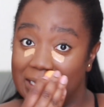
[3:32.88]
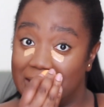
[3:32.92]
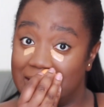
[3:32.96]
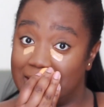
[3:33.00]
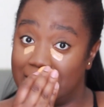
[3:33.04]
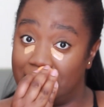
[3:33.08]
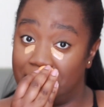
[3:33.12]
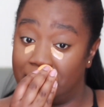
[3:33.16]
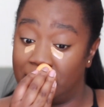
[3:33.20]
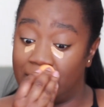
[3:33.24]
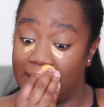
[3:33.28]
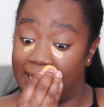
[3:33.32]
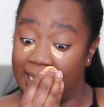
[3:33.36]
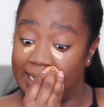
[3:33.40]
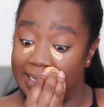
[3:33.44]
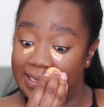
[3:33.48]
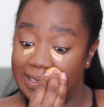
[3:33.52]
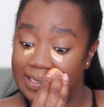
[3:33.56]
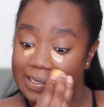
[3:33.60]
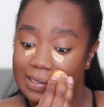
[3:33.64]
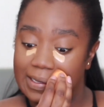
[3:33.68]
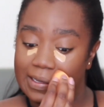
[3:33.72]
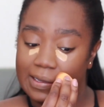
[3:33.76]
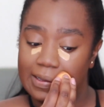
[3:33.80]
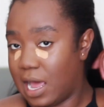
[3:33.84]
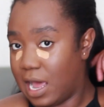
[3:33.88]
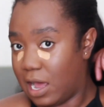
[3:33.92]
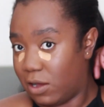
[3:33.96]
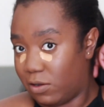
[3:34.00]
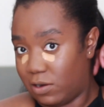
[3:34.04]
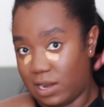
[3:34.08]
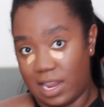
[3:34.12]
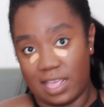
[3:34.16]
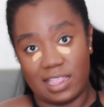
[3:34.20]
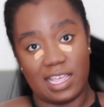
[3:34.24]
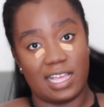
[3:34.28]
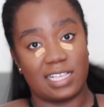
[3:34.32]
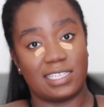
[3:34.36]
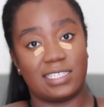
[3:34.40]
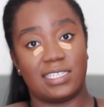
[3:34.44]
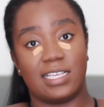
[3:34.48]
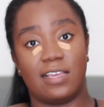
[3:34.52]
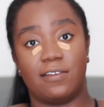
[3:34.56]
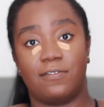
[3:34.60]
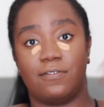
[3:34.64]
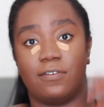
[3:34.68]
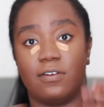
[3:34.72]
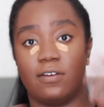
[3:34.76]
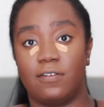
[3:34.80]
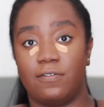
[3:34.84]
Simple as. I'll let that
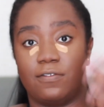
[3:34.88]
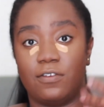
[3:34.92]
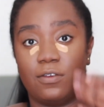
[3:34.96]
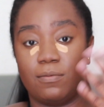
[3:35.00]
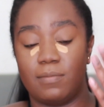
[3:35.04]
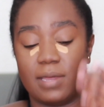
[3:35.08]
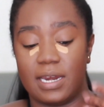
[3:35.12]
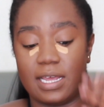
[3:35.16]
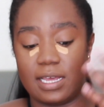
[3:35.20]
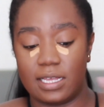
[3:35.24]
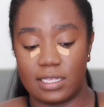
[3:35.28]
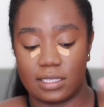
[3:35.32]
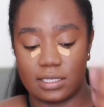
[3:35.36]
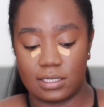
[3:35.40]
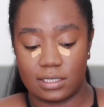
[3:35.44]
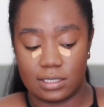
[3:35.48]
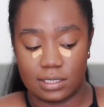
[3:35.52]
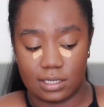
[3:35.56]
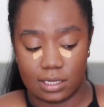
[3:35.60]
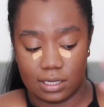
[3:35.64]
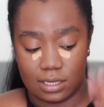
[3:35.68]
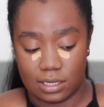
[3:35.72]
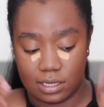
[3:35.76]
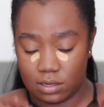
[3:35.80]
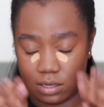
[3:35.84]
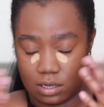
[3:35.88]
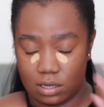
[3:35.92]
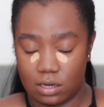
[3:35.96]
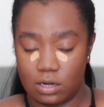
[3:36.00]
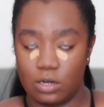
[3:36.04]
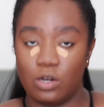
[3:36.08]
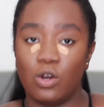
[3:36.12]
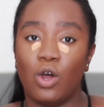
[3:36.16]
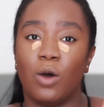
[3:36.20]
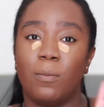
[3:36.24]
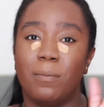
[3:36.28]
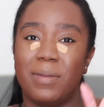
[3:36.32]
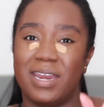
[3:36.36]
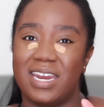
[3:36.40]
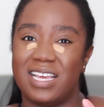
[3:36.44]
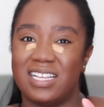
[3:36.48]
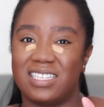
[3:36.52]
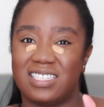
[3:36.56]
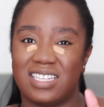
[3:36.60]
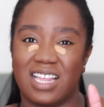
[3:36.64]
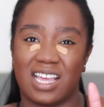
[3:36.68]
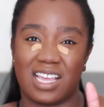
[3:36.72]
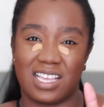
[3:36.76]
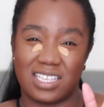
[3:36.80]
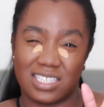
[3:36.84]
sit for a few minutes, not
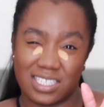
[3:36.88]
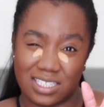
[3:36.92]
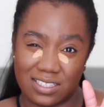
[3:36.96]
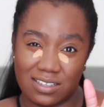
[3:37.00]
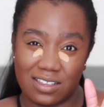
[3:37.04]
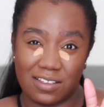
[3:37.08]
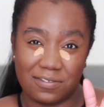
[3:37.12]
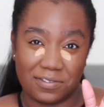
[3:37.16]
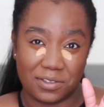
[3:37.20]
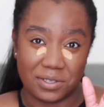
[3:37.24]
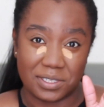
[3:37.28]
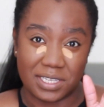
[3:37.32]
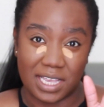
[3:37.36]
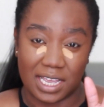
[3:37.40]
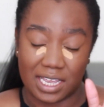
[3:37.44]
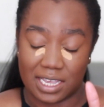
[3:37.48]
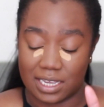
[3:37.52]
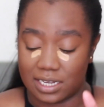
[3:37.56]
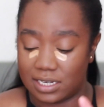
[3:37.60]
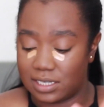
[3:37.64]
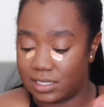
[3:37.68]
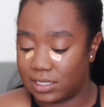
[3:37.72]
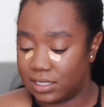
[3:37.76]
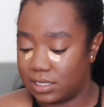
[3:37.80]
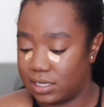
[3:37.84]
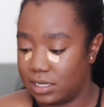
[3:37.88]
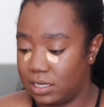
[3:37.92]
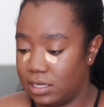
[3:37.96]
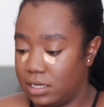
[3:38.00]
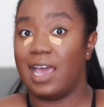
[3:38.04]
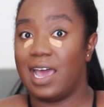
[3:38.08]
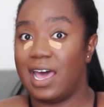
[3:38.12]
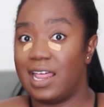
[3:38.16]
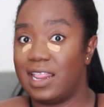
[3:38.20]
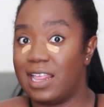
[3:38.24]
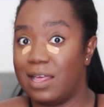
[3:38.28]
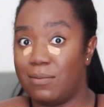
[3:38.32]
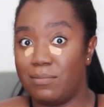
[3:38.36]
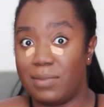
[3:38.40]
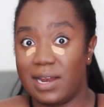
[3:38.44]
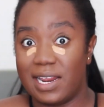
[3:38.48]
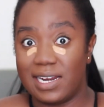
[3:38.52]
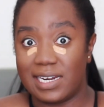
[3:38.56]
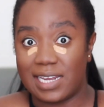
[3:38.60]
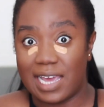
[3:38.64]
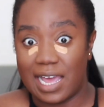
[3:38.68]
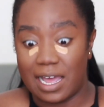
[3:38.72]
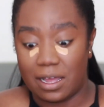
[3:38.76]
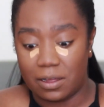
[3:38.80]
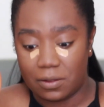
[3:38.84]
minutes, like a few seconds, and then
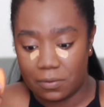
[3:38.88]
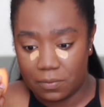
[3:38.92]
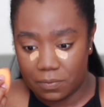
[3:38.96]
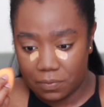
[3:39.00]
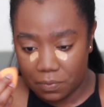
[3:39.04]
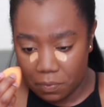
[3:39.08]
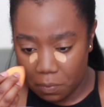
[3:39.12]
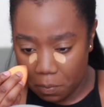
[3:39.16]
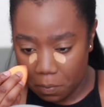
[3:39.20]
blend it out.